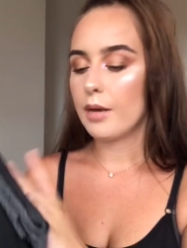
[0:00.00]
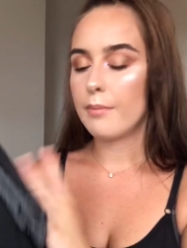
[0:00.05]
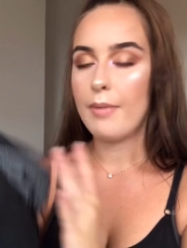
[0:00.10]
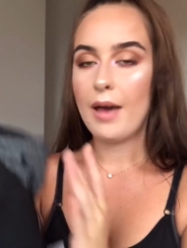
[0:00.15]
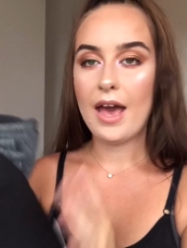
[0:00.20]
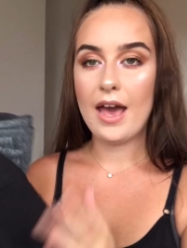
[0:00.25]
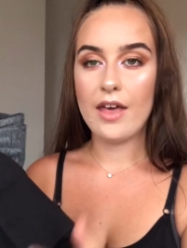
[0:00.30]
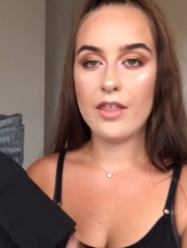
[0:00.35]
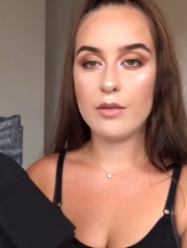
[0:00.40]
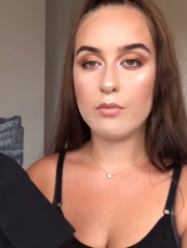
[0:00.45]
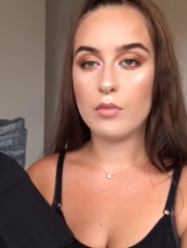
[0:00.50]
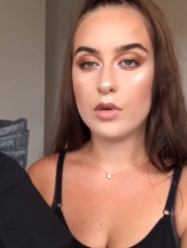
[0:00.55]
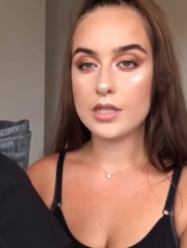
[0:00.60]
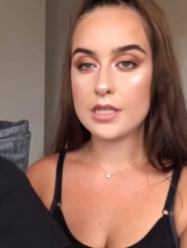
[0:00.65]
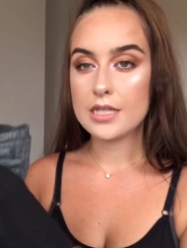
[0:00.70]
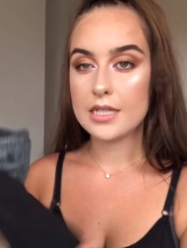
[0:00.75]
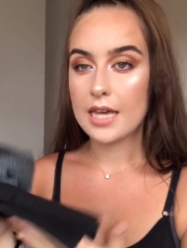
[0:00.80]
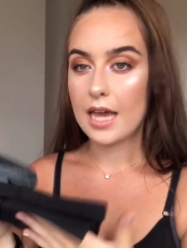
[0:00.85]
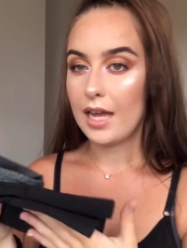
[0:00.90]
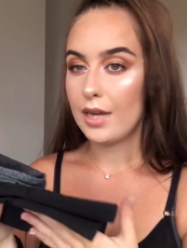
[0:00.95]
pair them
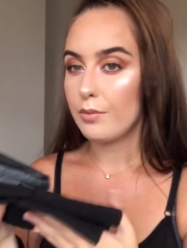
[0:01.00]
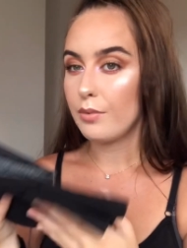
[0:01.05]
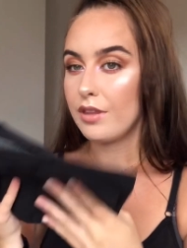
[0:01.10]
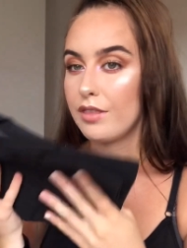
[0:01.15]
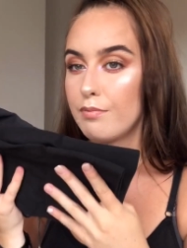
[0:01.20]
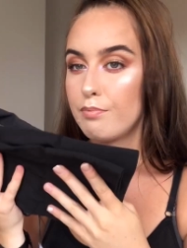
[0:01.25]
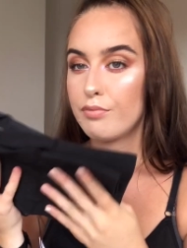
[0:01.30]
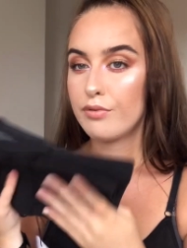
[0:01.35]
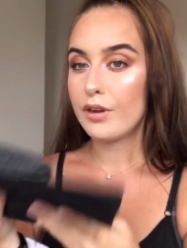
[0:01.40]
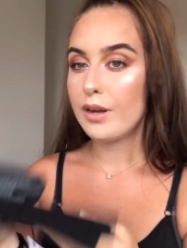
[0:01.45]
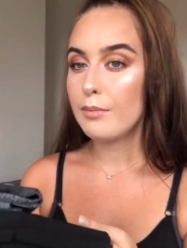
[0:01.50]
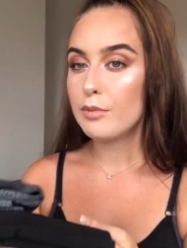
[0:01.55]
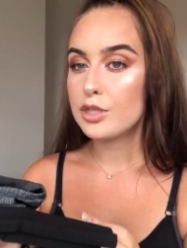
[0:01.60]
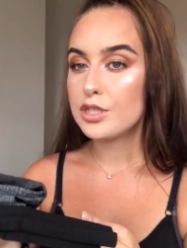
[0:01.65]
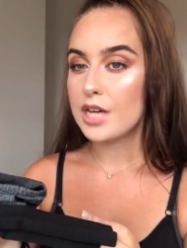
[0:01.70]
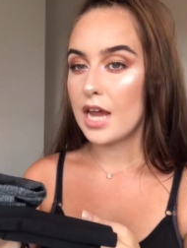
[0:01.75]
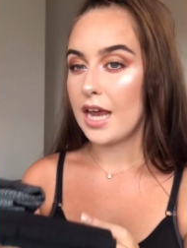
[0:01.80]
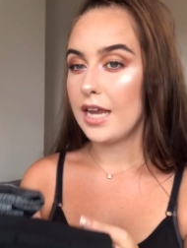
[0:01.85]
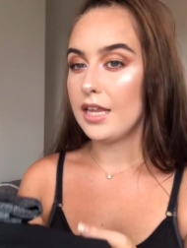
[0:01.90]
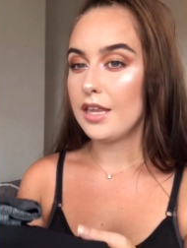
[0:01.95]
once again with pretty much
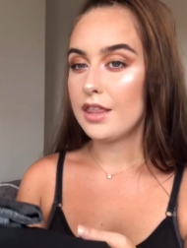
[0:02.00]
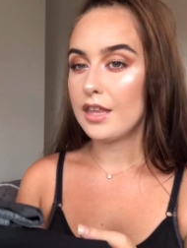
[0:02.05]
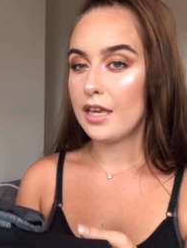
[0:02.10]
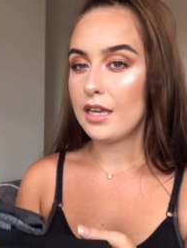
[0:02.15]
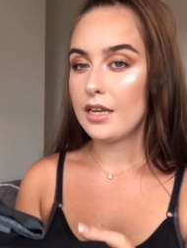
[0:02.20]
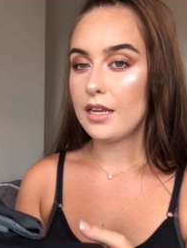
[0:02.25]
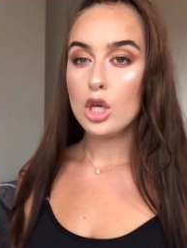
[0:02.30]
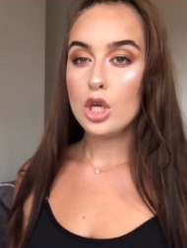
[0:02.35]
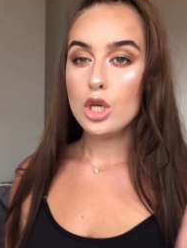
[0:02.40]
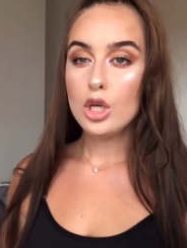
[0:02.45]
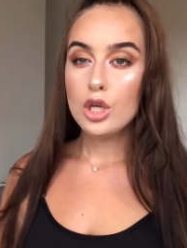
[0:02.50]
anything.